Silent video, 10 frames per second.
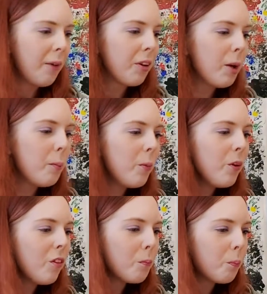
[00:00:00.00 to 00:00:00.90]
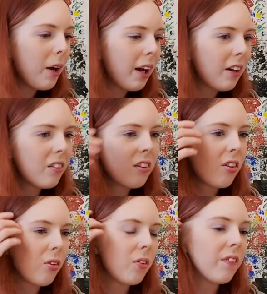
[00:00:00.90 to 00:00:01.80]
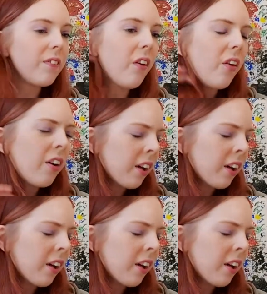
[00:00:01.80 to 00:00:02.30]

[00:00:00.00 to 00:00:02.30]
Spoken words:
going to move back to the fork,